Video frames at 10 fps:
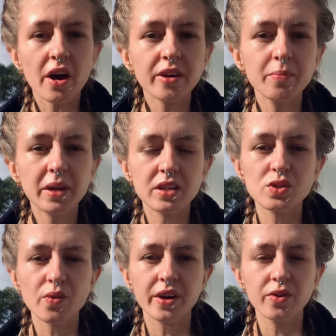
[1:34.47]
hard because
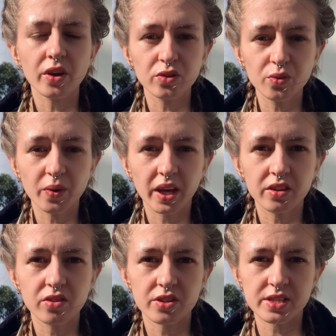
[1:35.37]
you are not doing
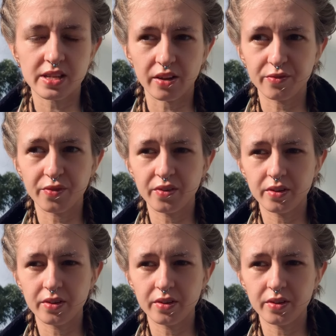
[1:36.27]
it yourself.